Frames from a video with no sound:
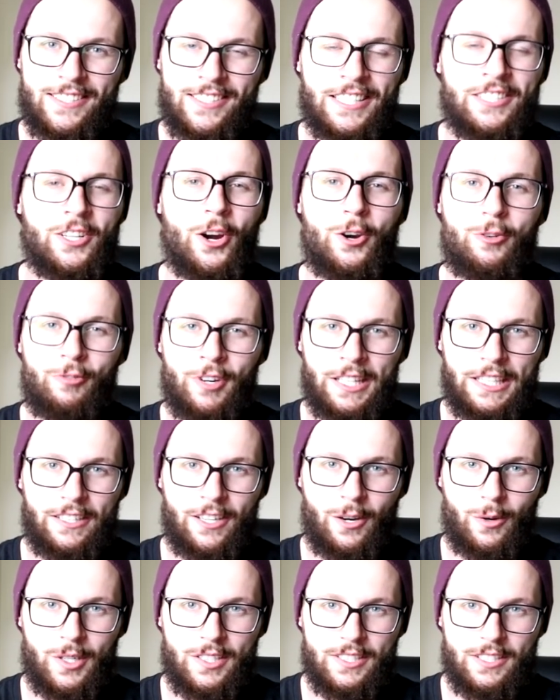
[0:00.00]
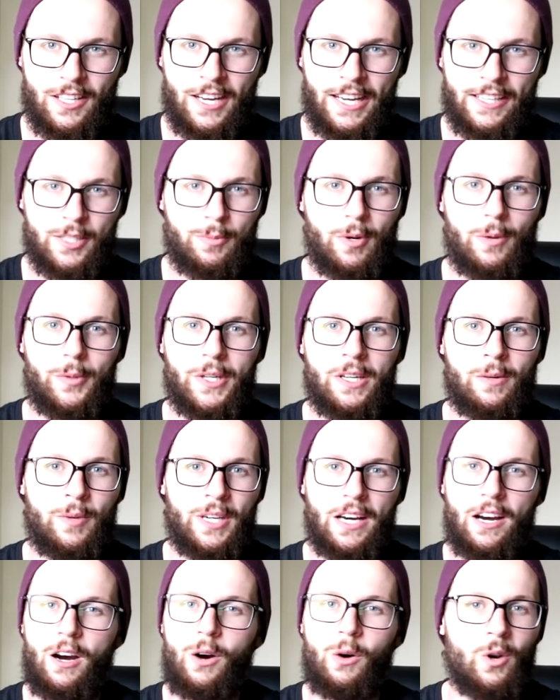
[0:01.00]
Because I don't really know what it's like. It's probably going to
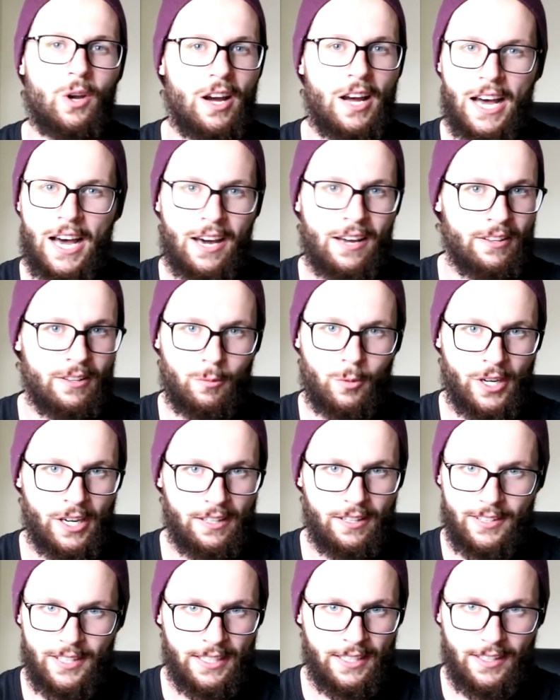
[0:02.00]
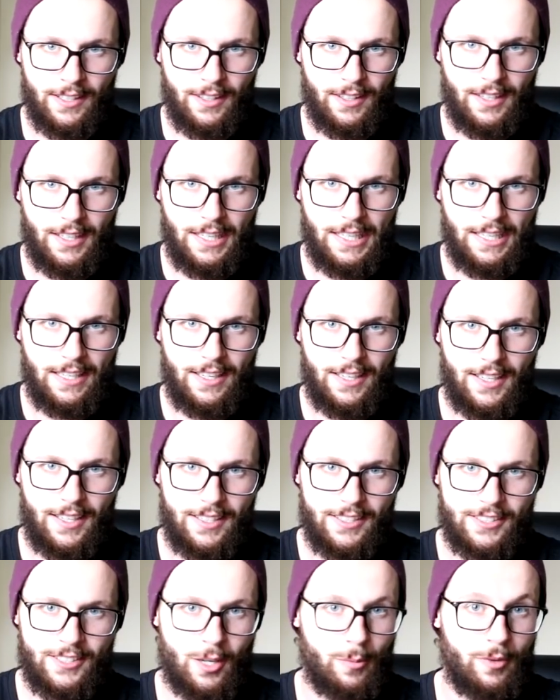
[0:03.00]
be a whole lot harder than what I think.
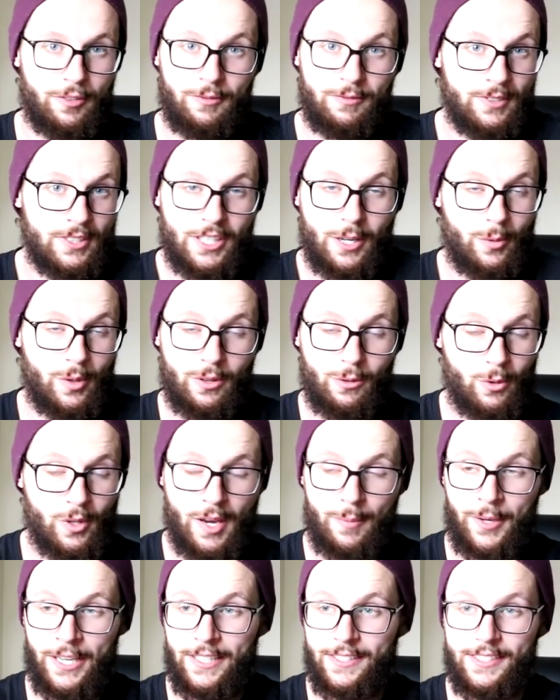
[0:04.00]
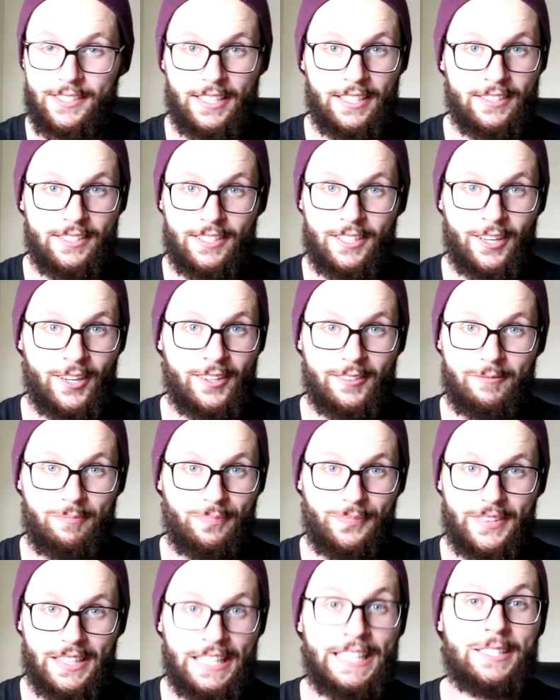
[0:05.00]
So, so with all that being said, you know,
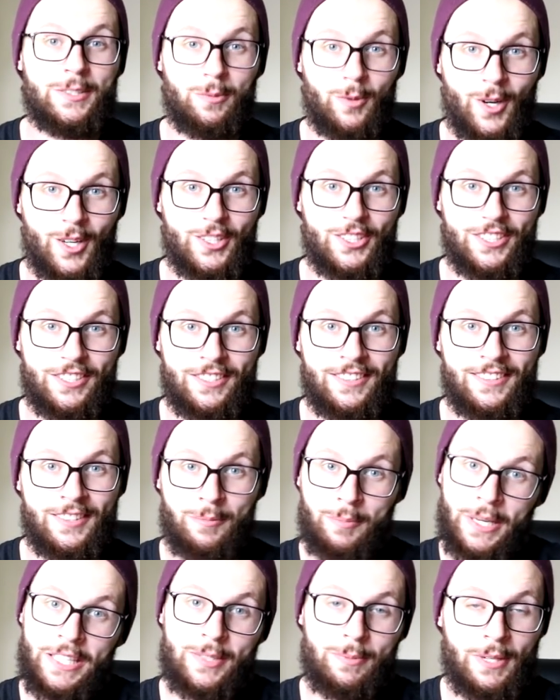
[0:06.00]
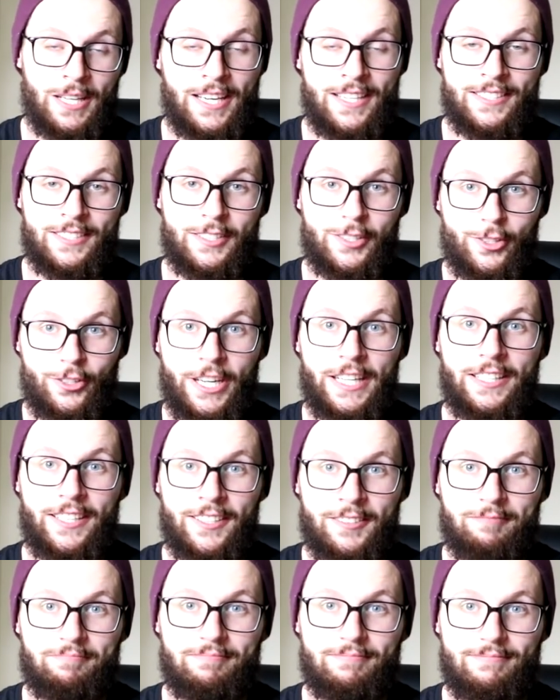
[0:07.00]
let's watch the best players in
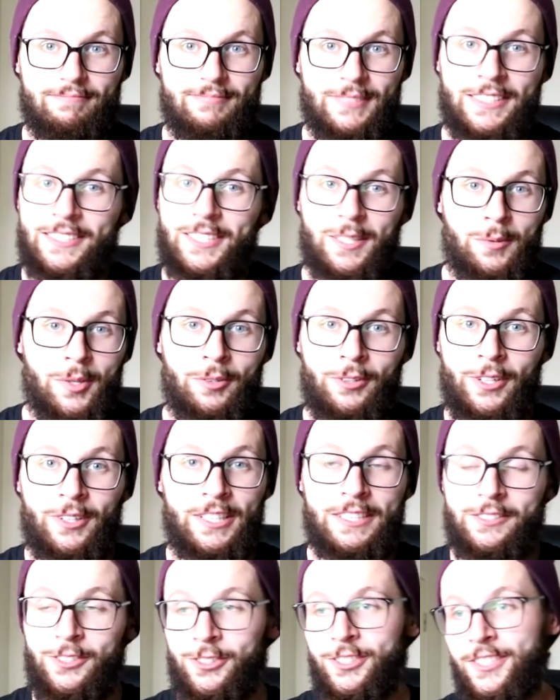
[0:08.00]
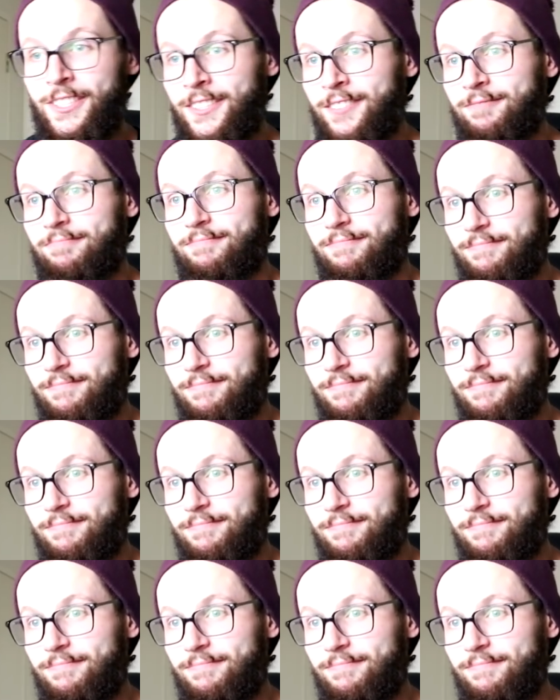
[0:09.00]
Australia. This is going to be real interesting.